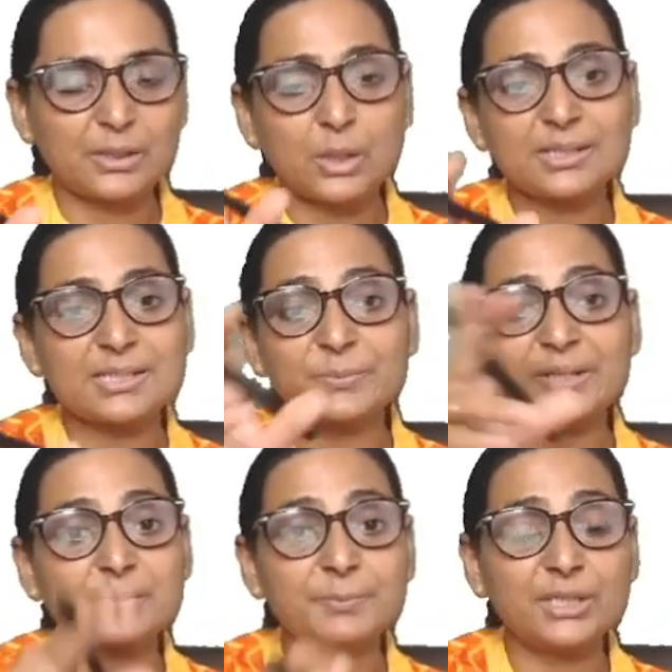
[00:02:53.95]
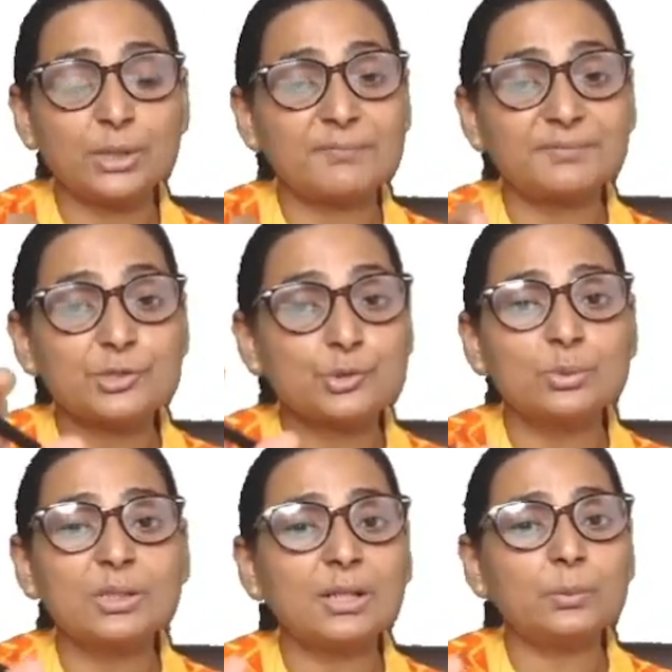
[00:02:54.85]
Now this, we are speaking of the
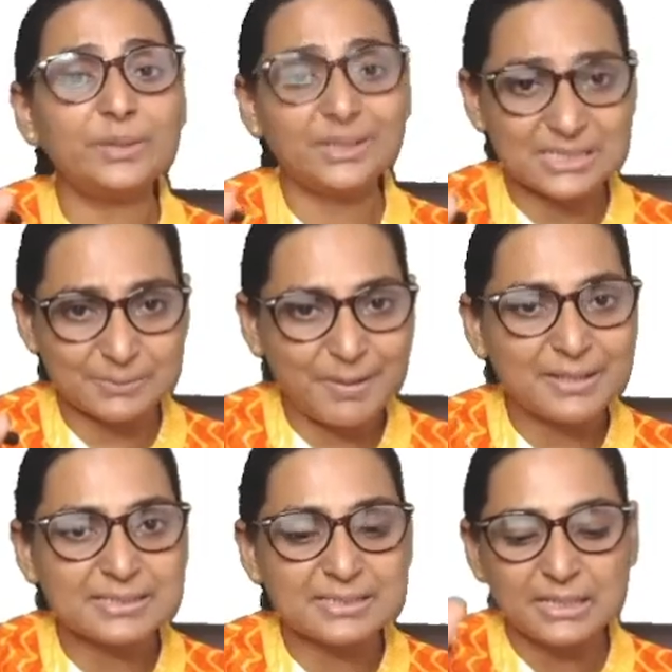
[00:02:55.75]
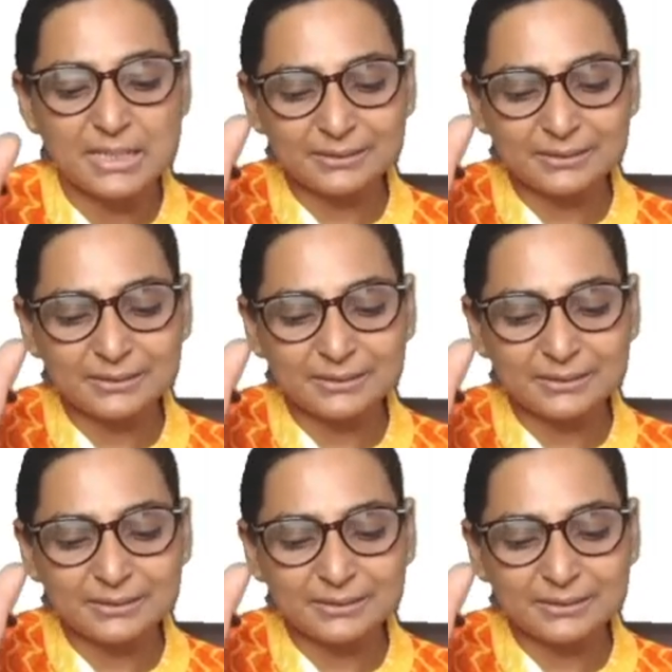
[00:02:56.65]
jugular venous pulse.